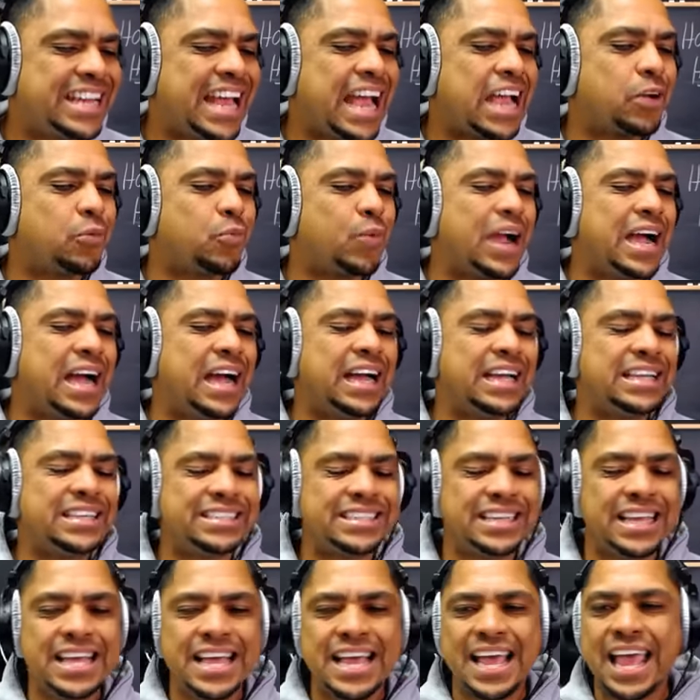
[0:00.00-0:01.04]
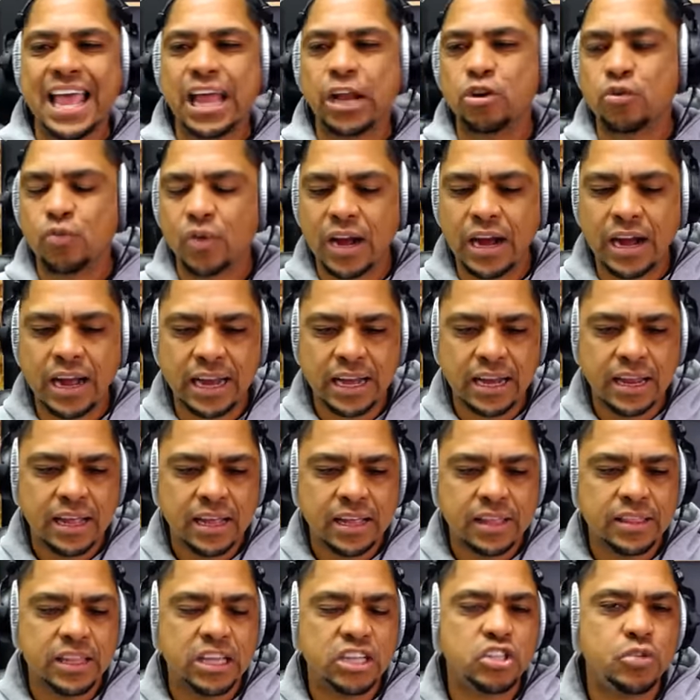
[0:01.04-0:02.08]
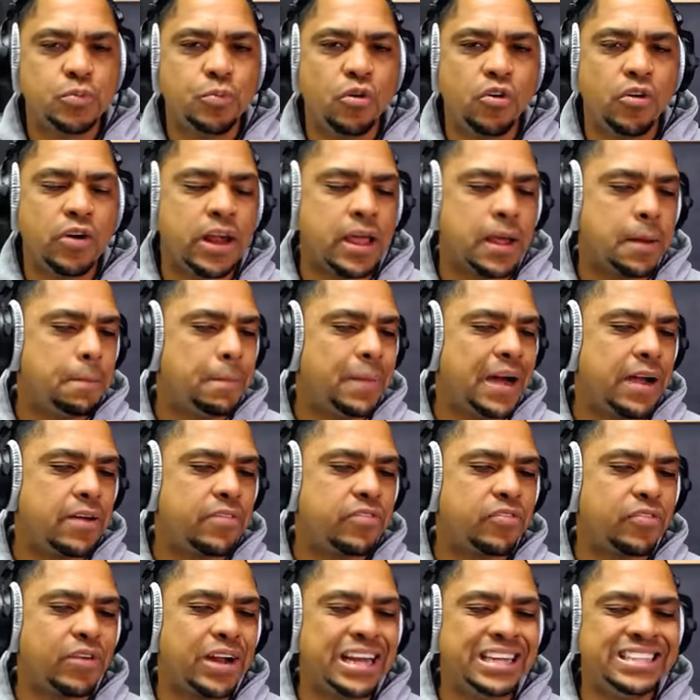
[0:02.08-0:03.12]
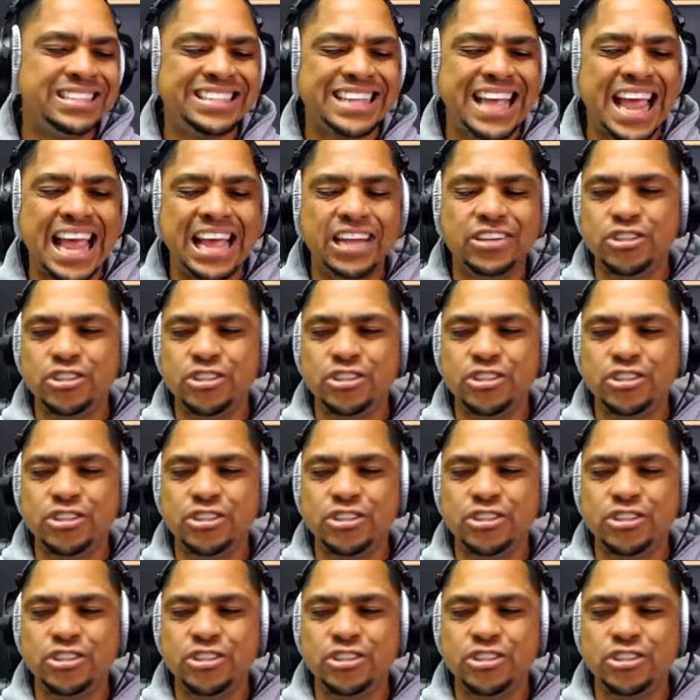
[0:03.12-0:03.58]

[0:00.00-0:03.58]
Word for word: and Grind this morning. My friends, as you know,